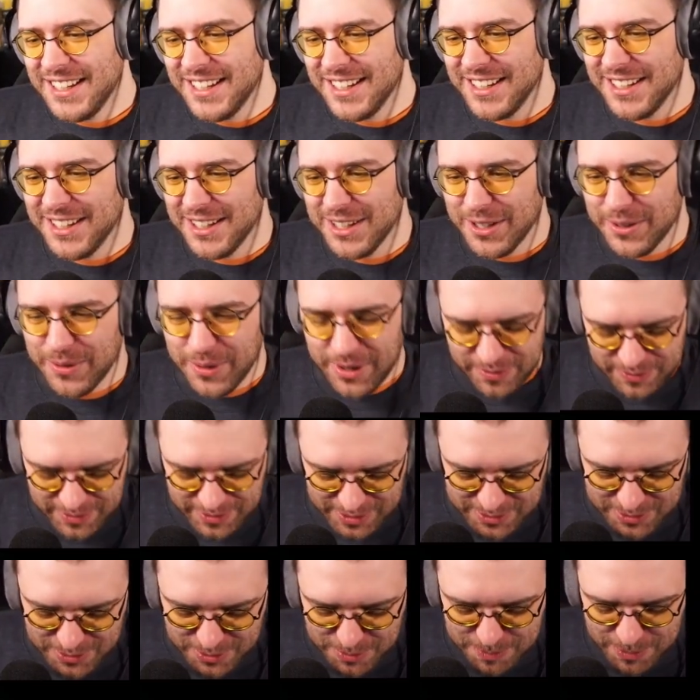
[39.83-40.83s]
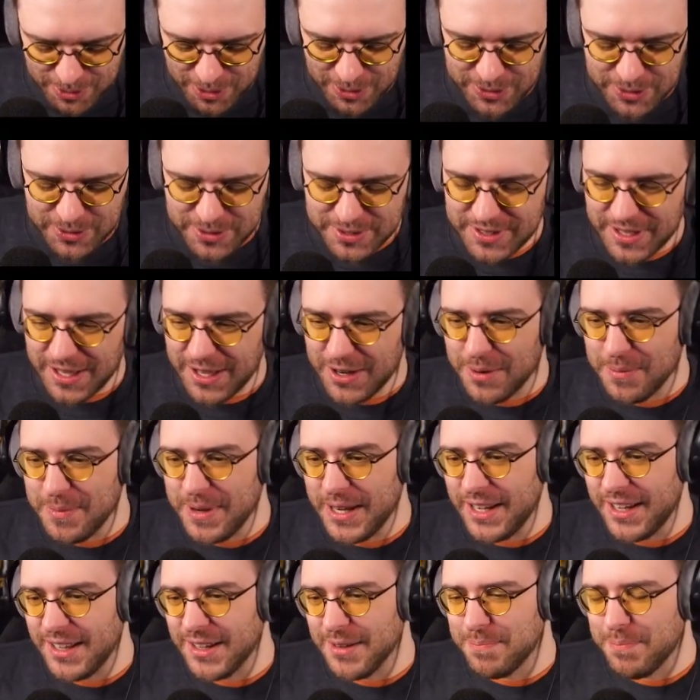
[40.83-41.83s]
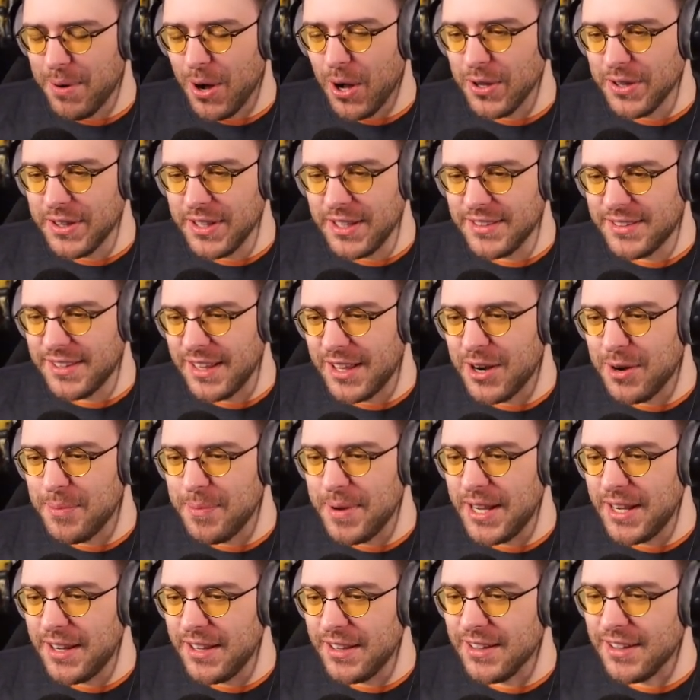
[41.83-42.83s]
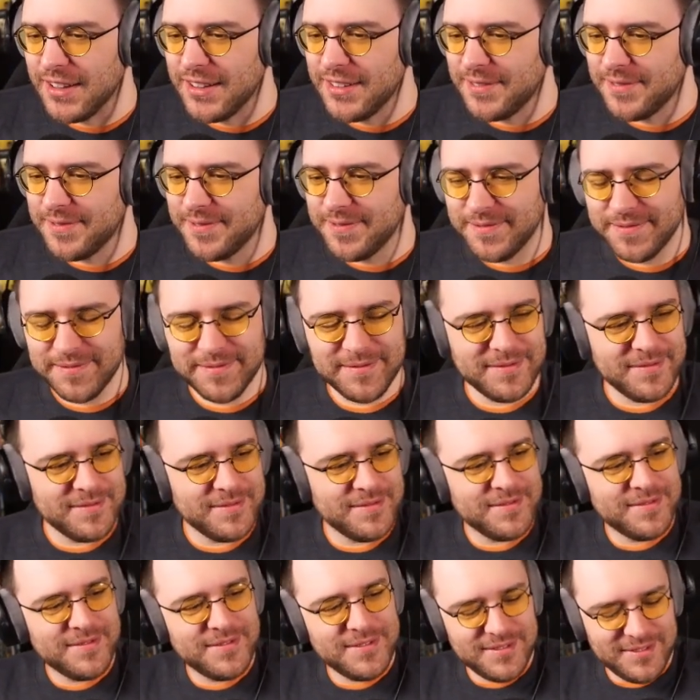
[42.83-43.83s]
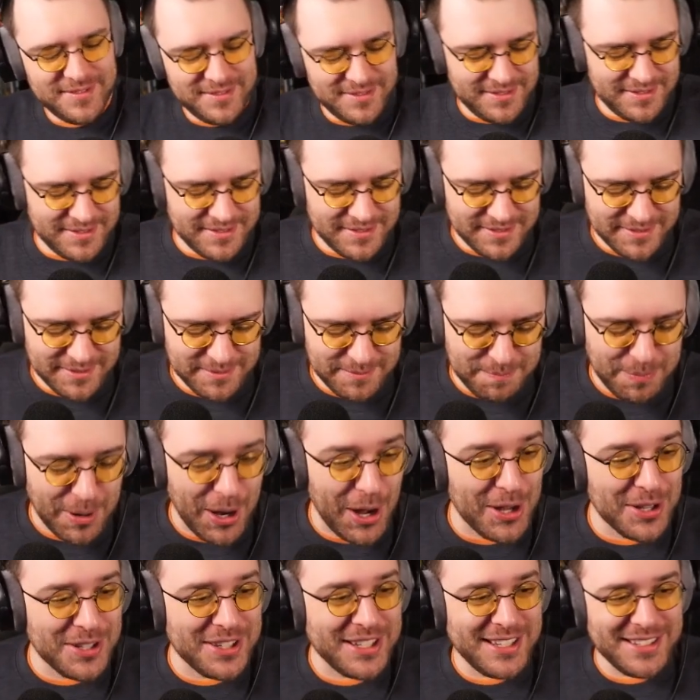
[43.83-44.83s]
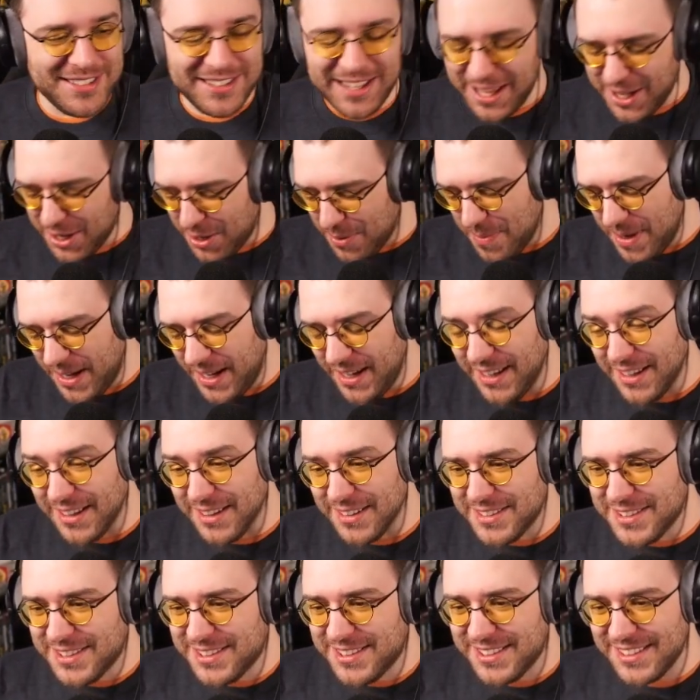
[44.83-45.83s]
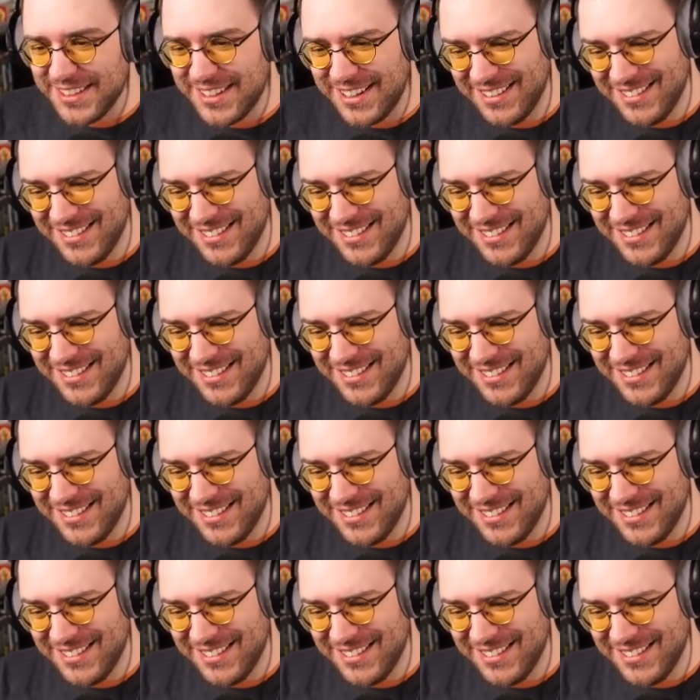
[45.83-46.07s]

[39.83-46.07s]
Oh, what if we do Baldy's Intermediate? Baldy's Intermediate. Baldy's Intermediates.